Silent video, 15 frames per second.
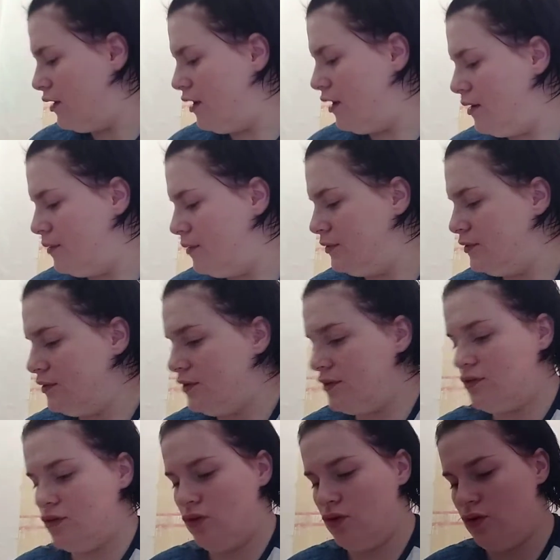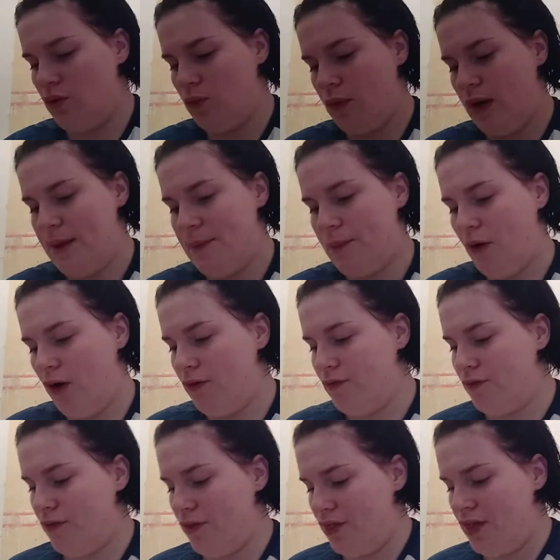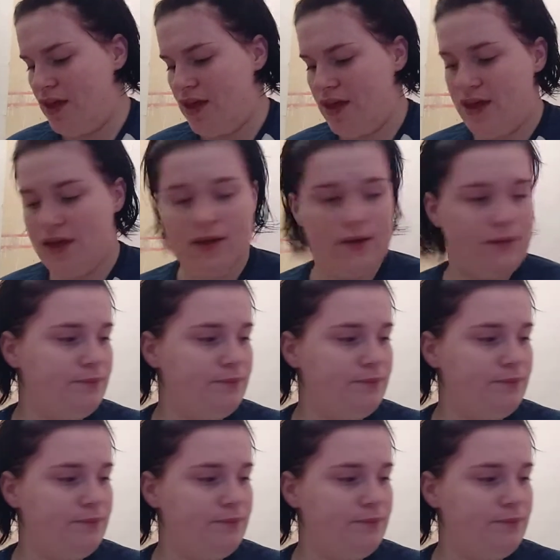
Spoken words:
And to wipe off the